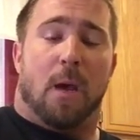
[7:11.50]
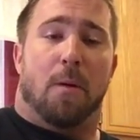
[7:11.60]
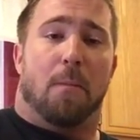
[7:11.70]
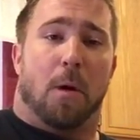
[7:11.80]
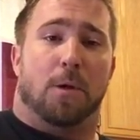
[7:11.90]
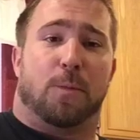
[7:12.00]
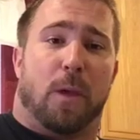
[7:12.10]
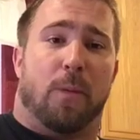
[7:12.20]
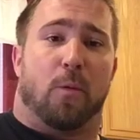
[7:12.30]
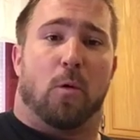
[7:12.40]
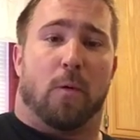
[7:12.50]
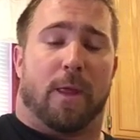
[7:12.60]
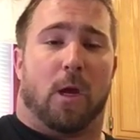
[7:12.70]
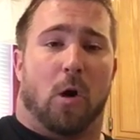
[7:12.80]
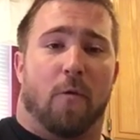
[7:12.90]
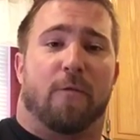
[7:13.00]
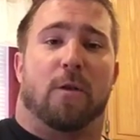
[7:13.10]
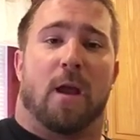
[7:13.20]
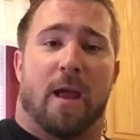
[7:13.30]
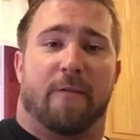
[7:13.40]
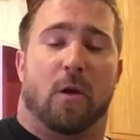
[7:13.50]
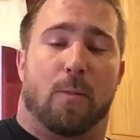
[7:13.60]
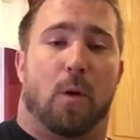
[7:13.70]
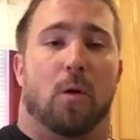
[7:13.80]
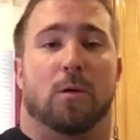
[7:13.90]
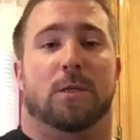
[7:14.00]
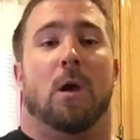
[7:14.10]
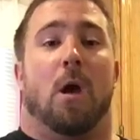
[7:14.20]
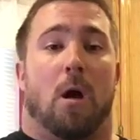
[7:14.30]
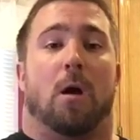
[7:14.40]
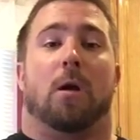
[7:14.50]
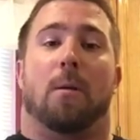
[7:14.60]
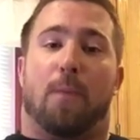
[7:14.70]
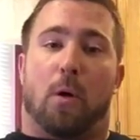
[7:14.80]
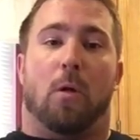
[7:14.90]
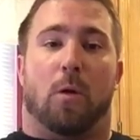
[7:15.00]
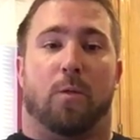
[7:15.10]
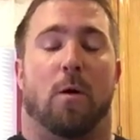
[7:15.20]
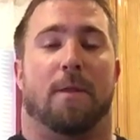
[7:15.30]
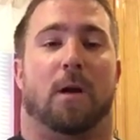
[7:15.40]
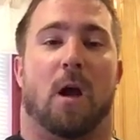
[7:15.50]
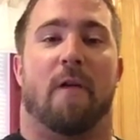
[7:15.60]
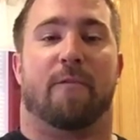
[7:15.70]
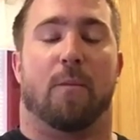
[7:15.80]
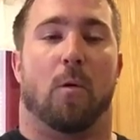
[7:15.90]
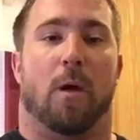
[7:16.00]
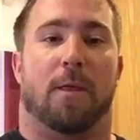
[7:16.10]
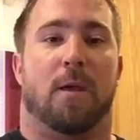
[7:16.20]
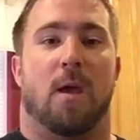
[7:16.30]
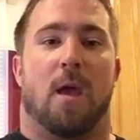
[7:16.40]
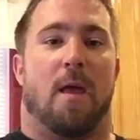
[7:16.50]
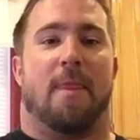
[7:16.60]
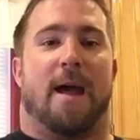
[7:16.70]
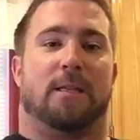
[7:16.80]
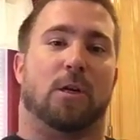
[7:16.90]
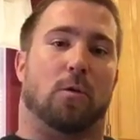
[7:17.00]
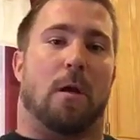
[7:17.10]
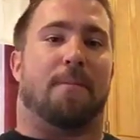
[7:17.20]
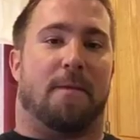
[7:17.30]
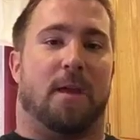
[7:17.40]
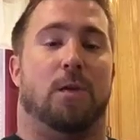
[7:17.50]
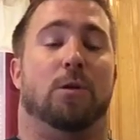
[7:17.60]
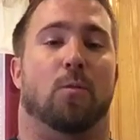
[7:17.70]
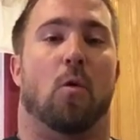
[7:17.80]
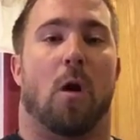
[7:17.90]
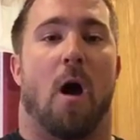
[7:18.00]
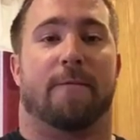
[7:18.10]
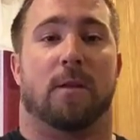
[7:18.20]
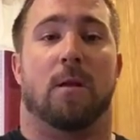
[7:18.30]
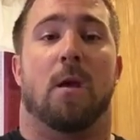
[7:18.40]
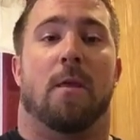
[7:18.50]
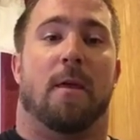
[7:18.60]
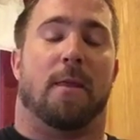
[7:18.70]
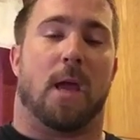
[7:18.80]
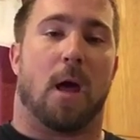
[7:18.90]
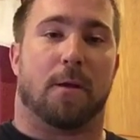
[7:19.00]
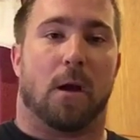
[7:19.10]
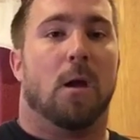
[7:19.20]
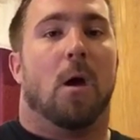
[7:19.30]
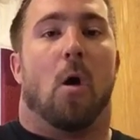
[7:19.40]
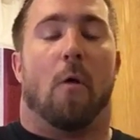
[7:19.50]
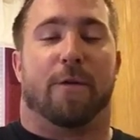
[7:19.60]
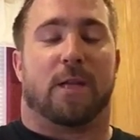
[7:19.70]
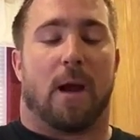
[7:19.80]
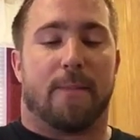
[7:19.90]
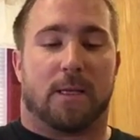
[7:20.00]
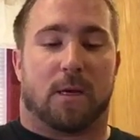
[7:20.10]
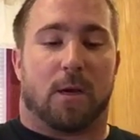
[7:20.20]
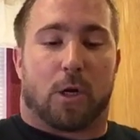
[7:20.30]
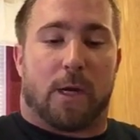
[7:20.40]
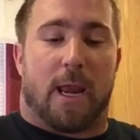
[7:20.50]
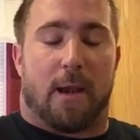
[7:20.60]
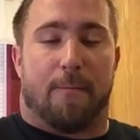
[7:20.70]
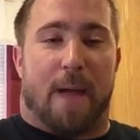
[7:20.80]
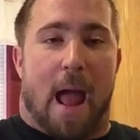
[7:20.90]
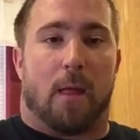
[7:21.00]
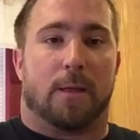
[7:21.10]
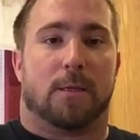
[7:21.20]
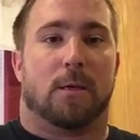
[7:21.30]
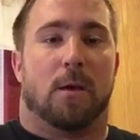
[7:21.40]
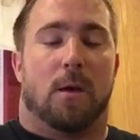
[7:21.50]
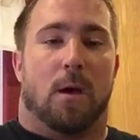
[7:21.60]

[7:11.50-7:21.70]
But most people, when they go for their heavier pulls, are going to pull with what they're comfortable with. And that's a grip that they use more often than the other. Over time, that's going to create an imbalance.